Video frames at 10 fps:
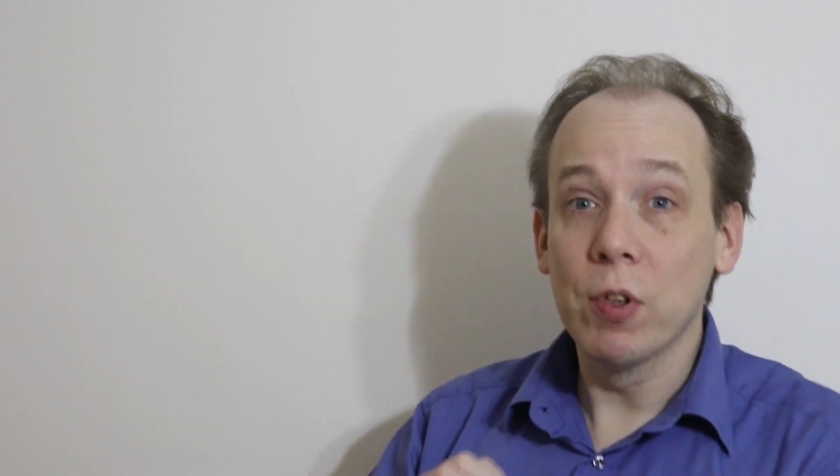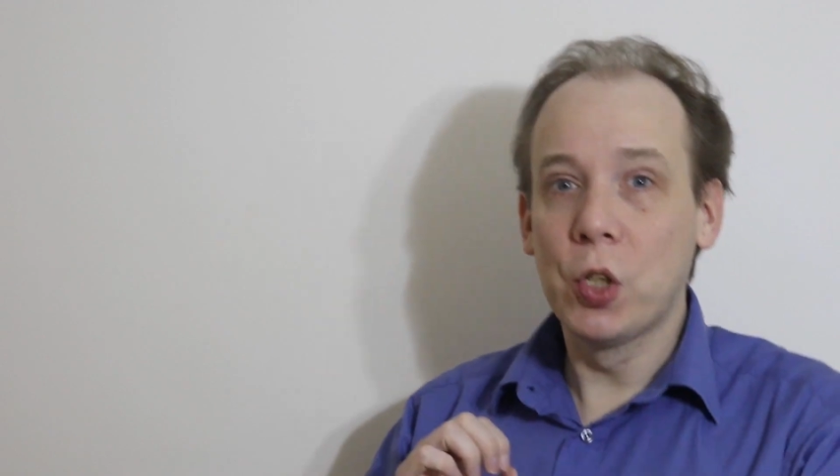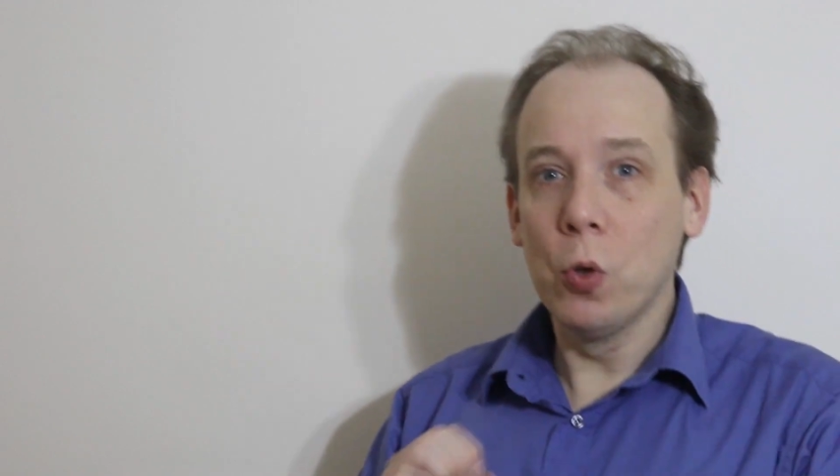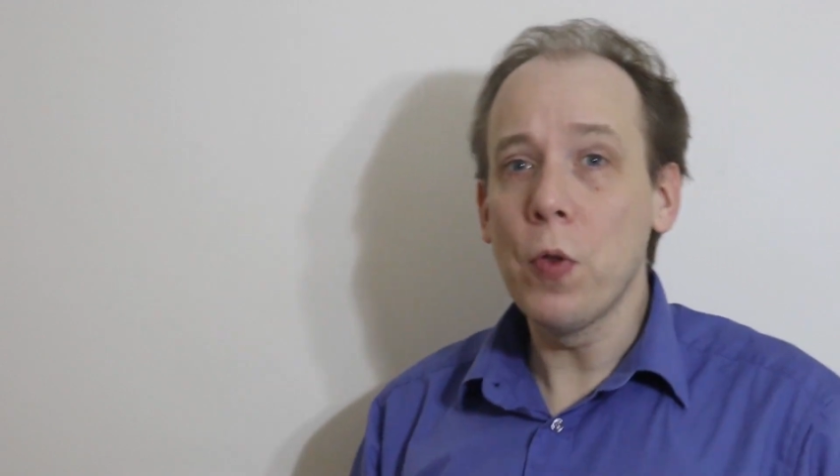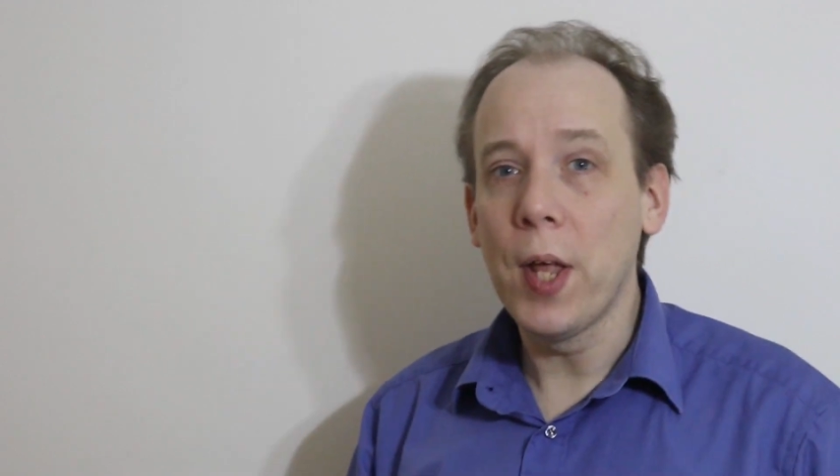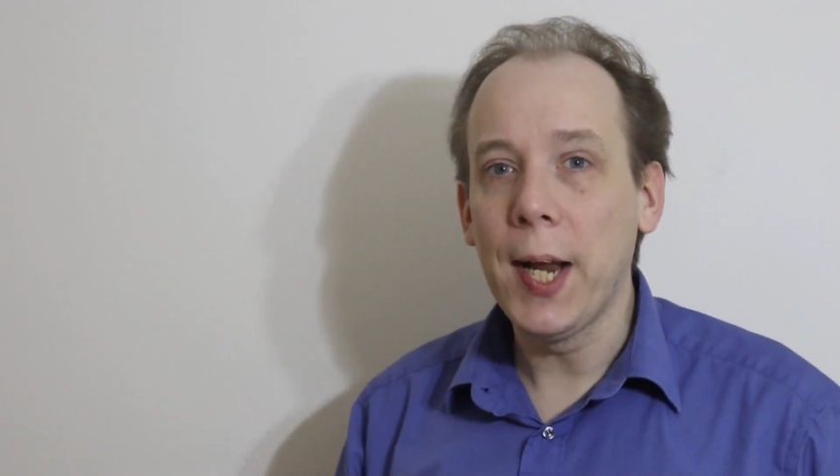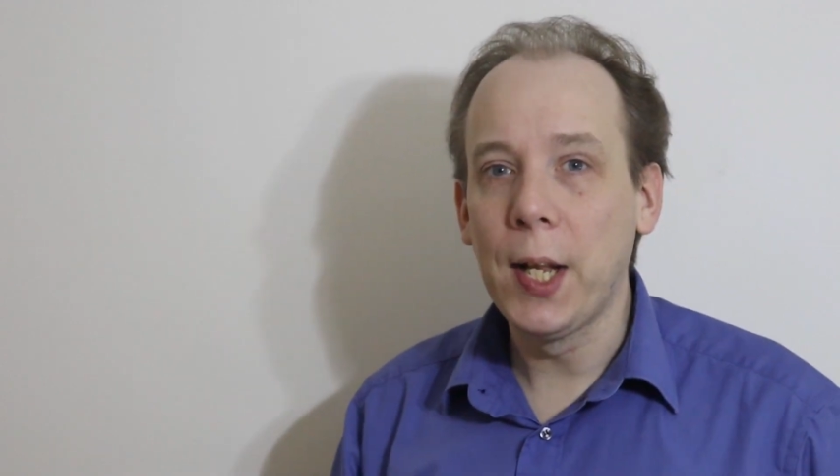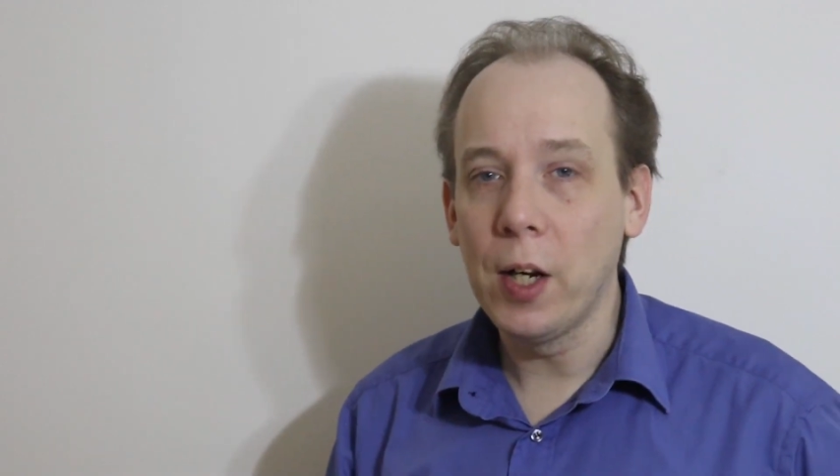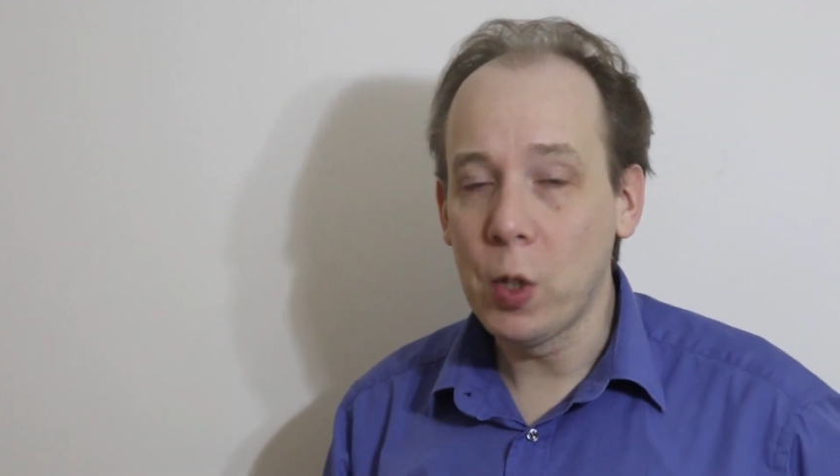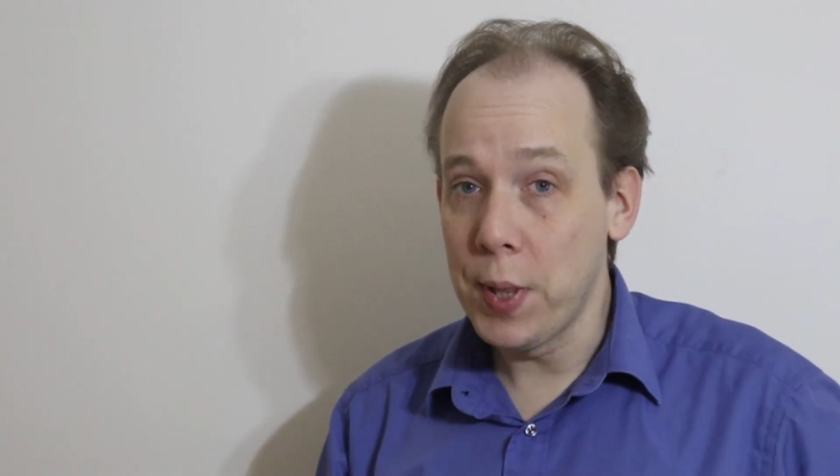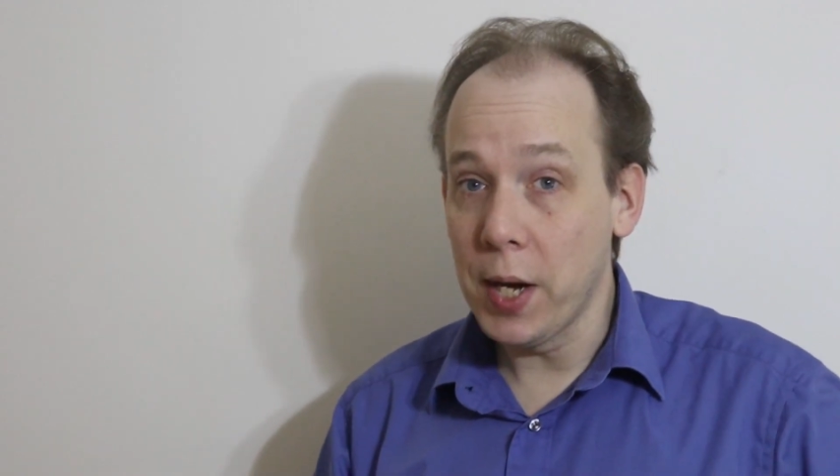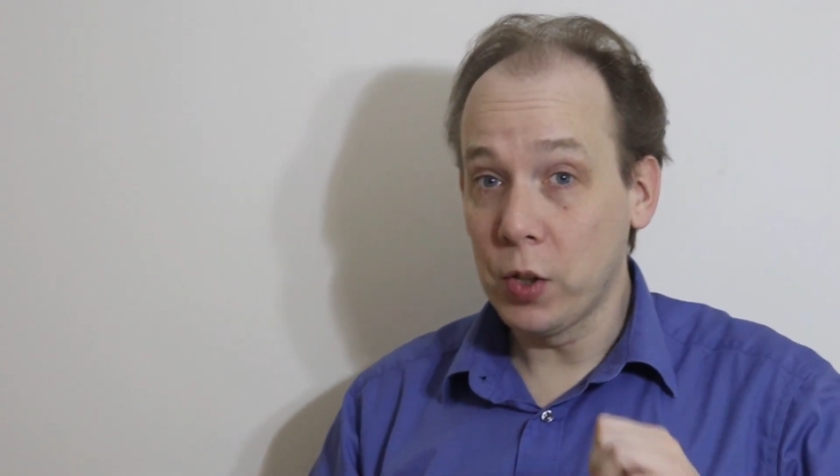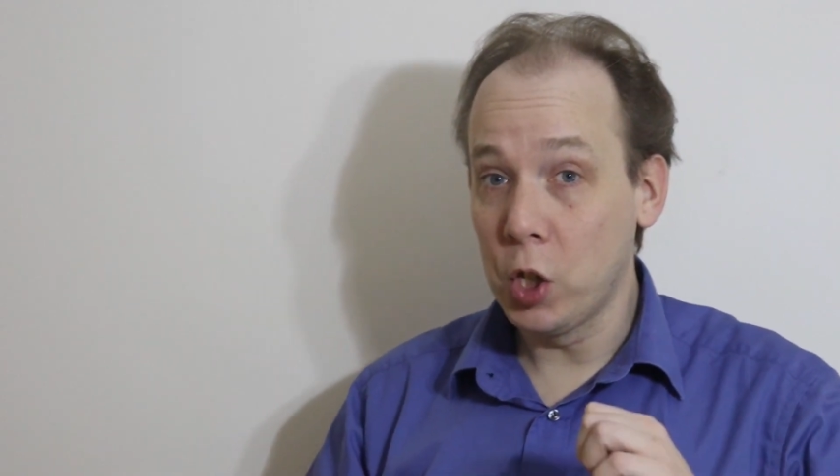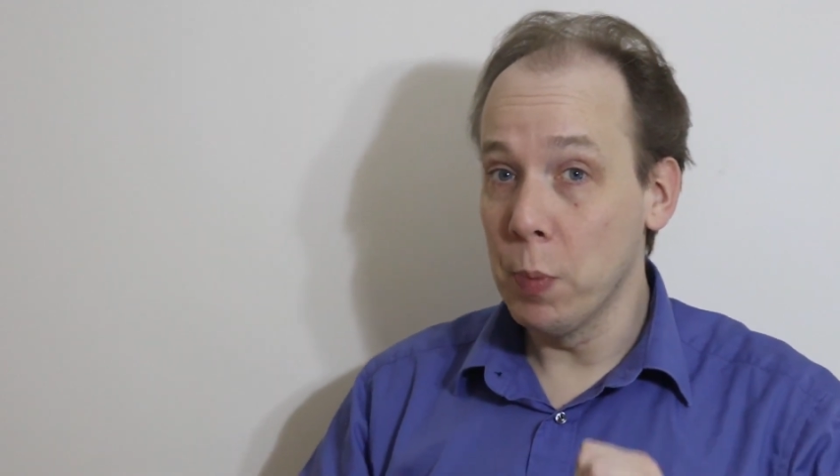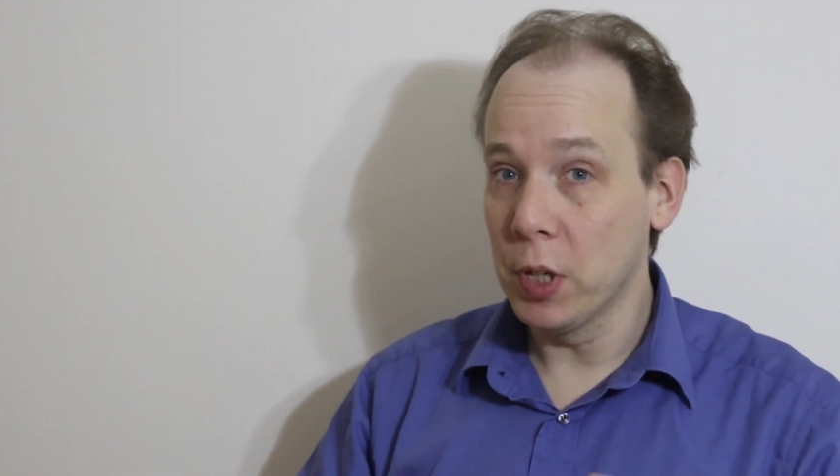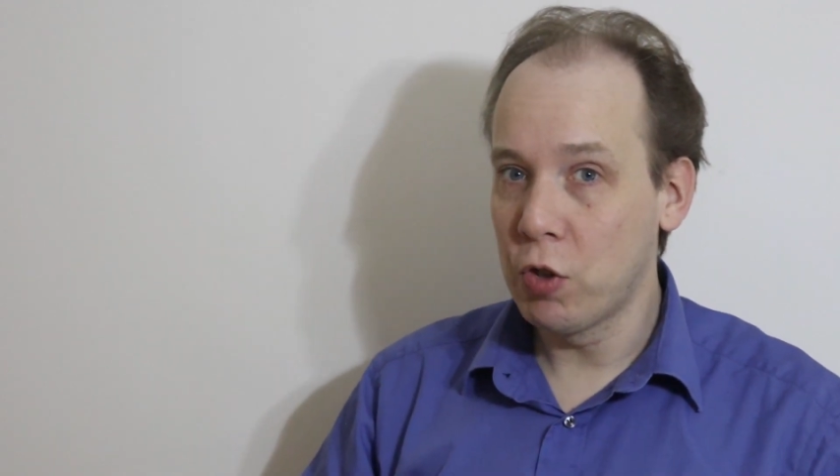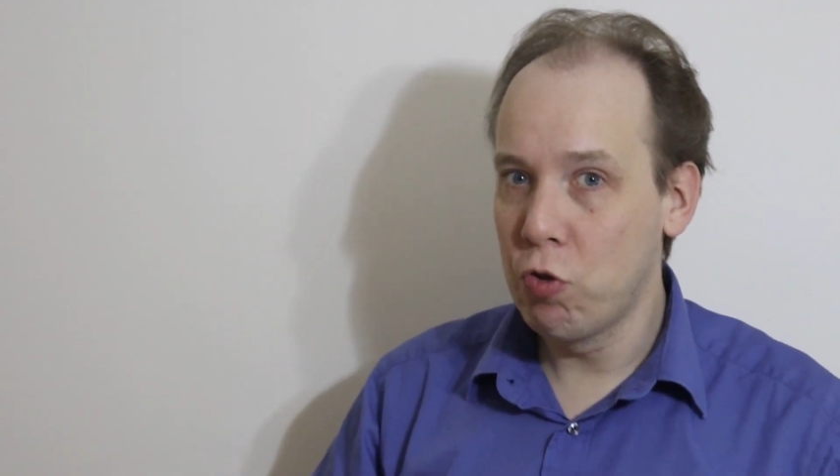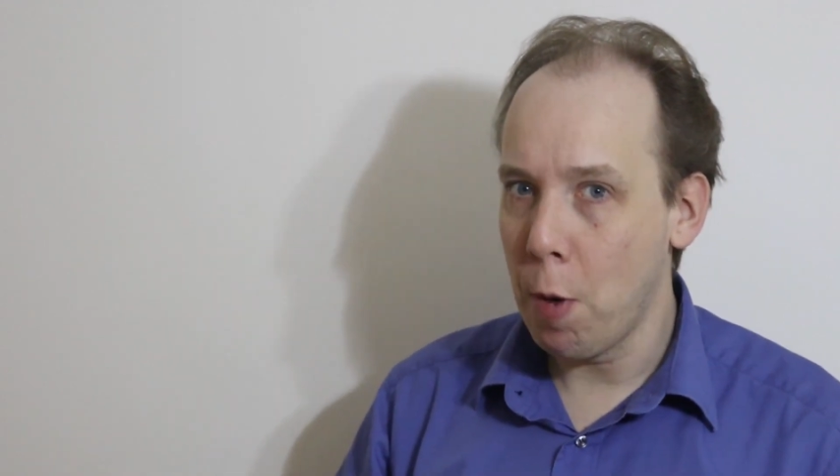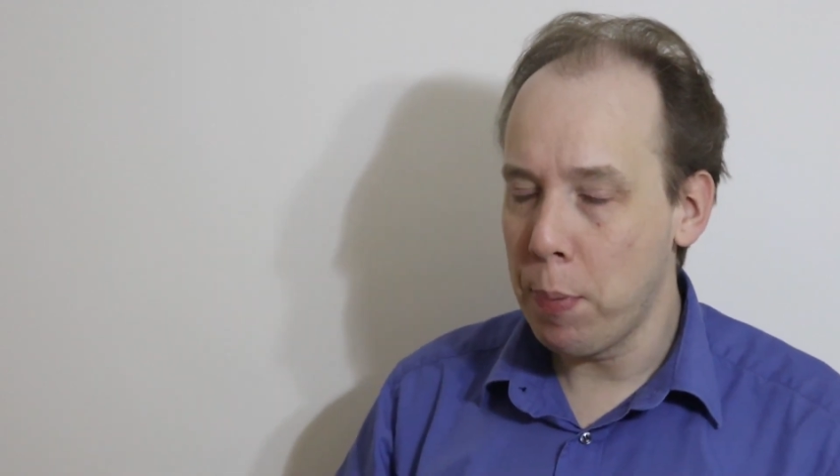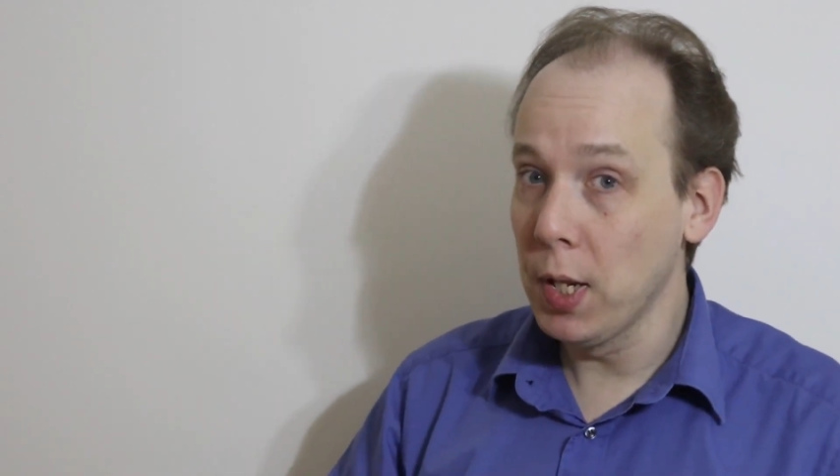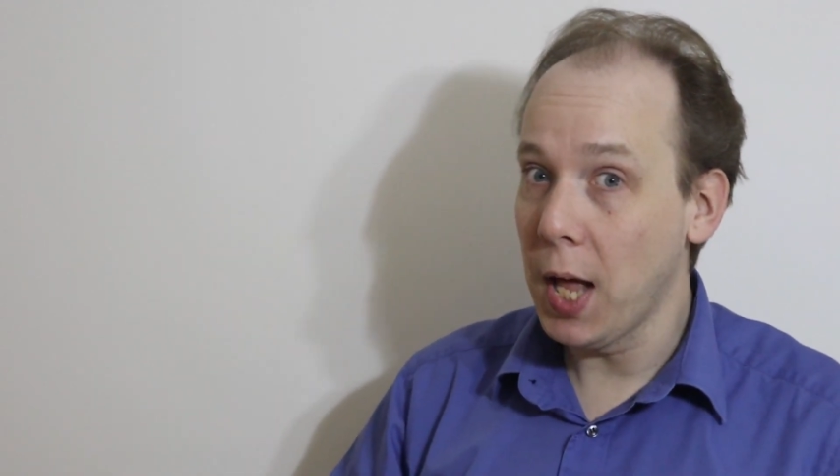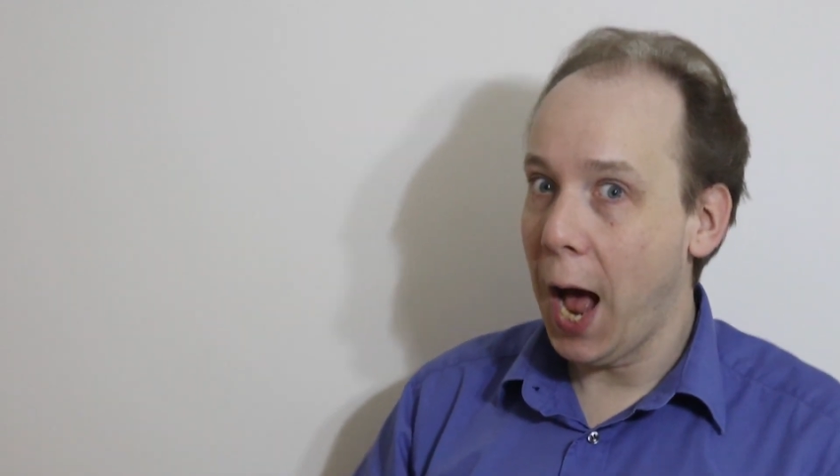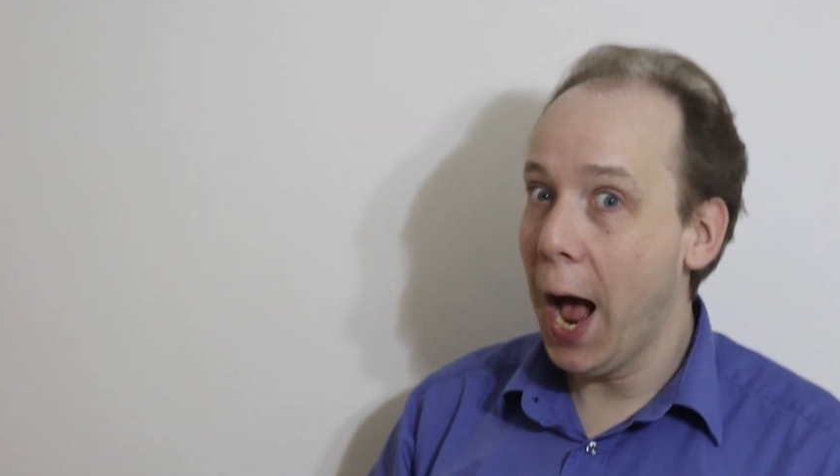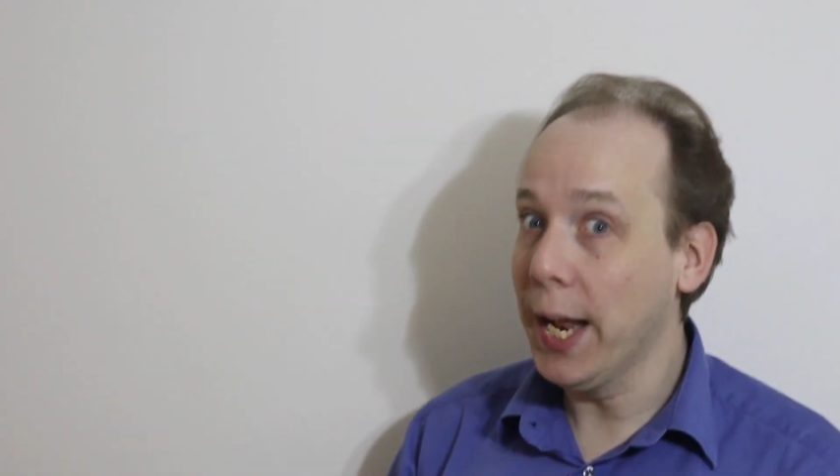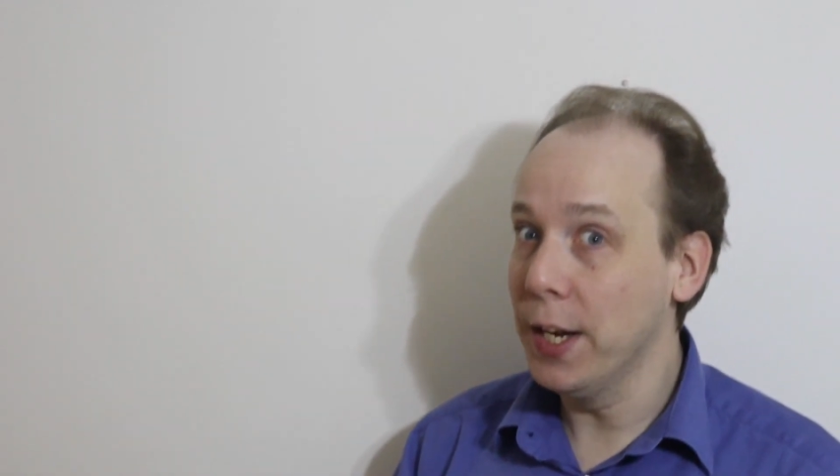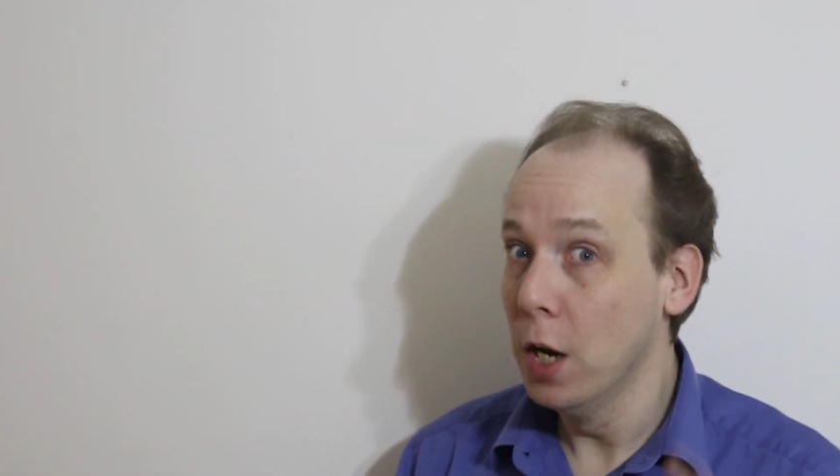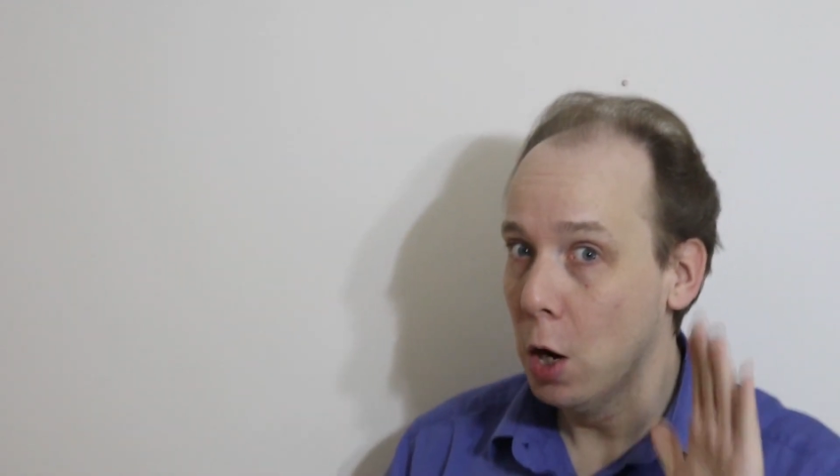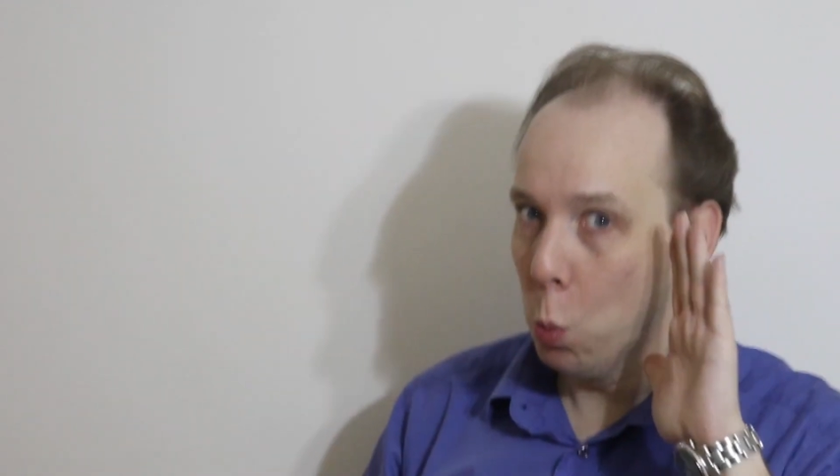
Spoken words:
restore the headlight without too much trouble and